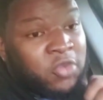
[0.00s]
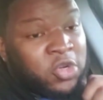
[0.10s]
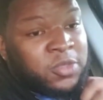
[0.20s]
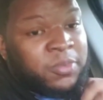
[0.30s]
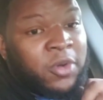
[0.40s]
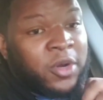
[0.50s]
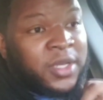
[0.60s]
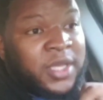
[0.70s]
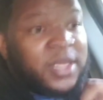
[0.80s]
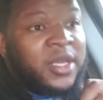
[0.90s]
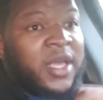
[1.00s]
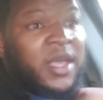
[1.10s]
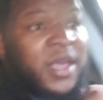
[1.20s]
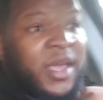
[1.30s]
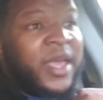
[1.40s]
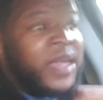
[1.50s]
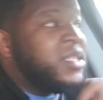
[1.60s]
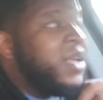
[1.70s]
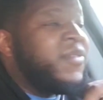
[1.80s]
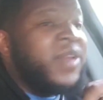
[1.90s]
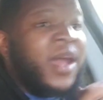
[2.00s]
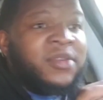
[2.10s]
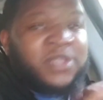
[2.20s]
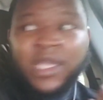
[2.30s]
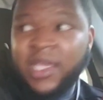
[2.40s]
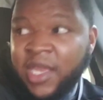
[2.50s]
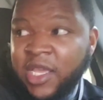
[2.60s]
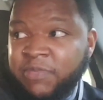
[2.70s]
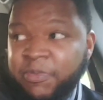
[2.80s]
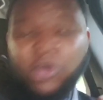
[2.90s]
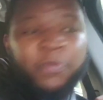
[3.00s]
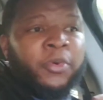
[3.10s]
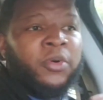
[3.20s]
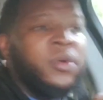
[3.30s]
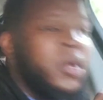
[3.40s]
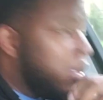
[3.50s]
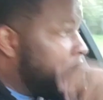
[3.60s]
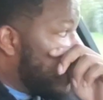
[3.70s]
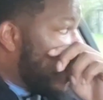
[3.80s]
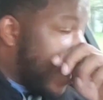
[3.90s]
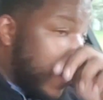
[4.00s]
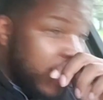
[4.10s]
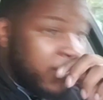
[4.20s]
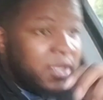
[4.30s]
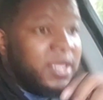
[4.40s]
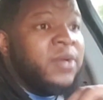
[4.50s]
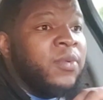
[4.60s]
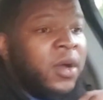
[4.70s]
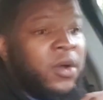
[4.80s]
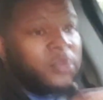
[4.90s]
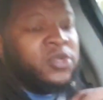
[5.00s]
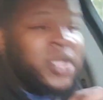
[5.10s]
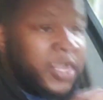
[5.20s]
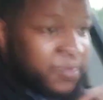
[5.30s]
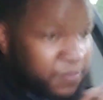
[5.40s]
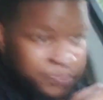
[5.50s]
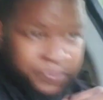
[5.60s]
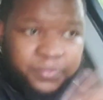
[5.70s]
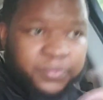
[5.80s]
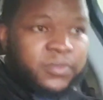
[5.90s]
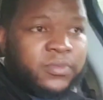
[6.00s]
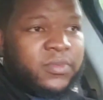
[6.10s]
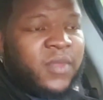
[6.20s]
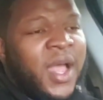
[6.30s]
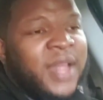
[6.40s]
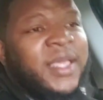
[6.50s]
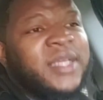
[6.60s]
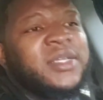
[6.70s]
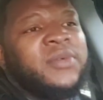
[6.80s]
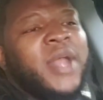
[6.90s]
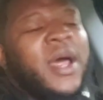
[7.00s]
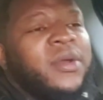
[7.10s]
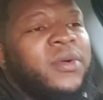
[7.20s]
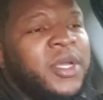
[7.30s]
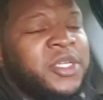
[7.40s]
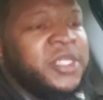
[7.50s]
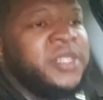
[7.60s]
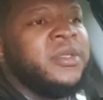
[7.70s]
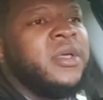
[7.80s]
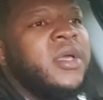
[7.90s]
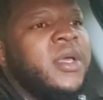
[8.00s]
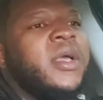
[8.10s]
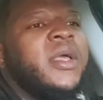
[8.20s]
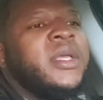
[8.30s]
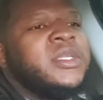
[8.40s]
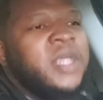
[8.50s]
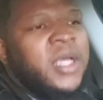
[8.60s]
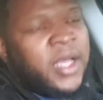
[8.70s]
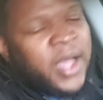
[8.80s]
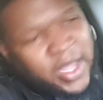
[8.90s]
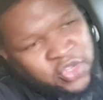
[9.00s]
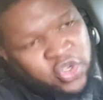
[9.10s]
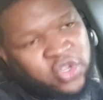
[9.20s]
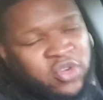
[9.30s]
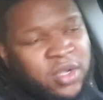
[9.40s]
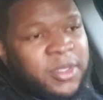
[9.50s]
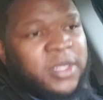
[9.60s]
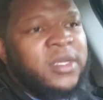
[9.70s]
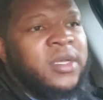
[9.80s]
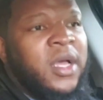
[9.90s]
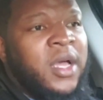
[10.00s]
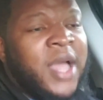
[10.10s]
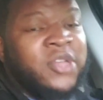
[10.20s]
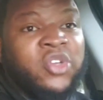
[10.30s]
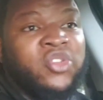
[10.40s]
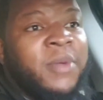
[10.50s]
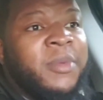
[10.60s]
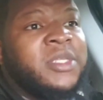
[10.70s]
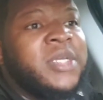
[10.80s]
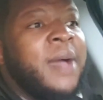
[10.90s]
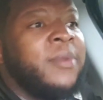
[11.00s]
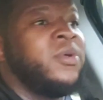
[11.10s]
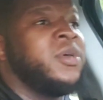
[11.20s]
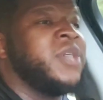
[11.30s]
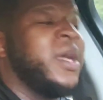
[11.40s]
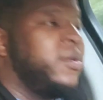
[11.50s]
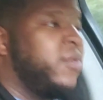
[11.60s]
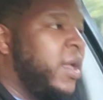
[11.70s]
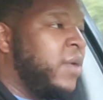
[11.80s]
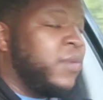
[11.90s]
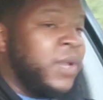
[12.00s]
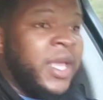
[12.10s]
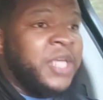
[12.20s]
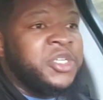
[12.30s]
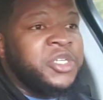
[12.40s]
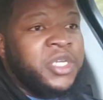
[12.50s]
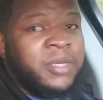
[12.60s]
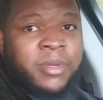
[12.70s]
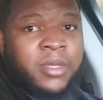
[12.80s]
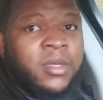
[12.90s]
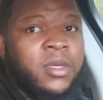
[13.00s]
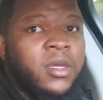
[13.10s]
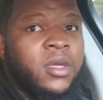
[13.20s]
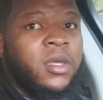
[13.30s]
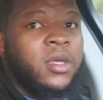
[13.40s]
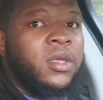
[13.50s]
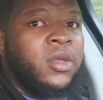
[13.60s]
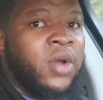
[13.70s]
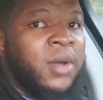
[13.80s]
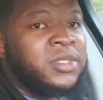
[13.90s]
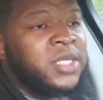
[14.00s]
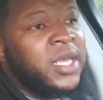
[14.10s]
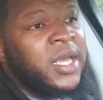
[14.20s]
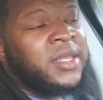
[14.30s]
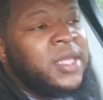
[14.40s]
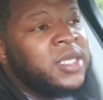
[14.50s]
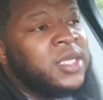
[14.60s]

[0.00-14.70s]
most importantly, Ed Stefanowski and his pupil, Malik Rose. And I think it's without a question, it's Andre Drummond and Tom Gore's got a great relationship. You know what I'm saying? I